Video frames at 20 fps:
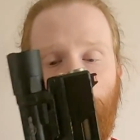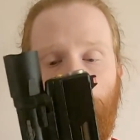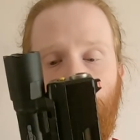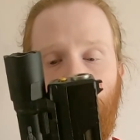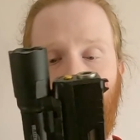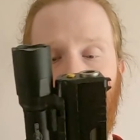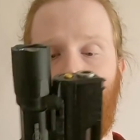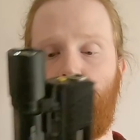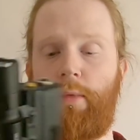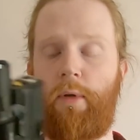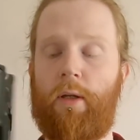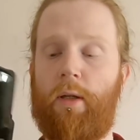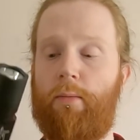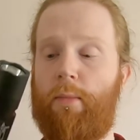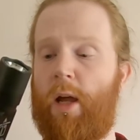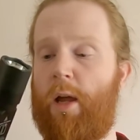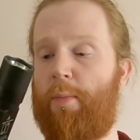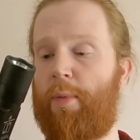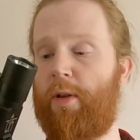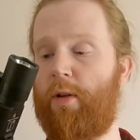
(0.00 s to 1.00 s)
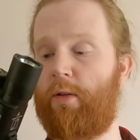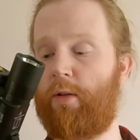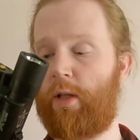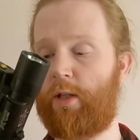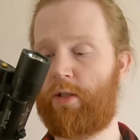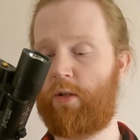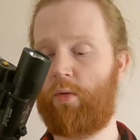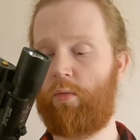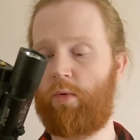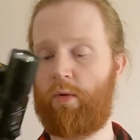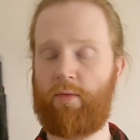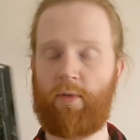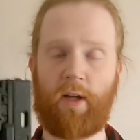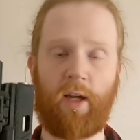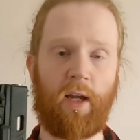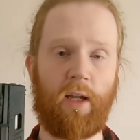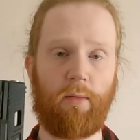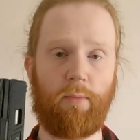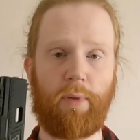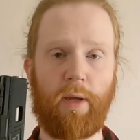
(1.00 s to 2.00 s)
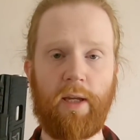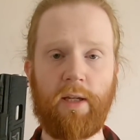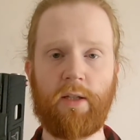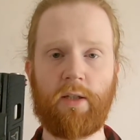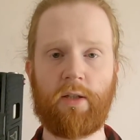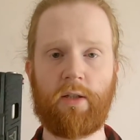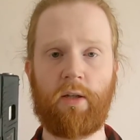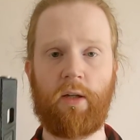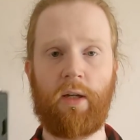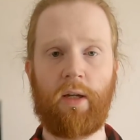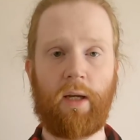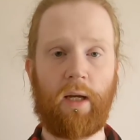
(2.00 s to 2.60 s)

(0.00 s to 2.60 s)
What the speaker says: In my opinion, it's a one-of-a-kind piece.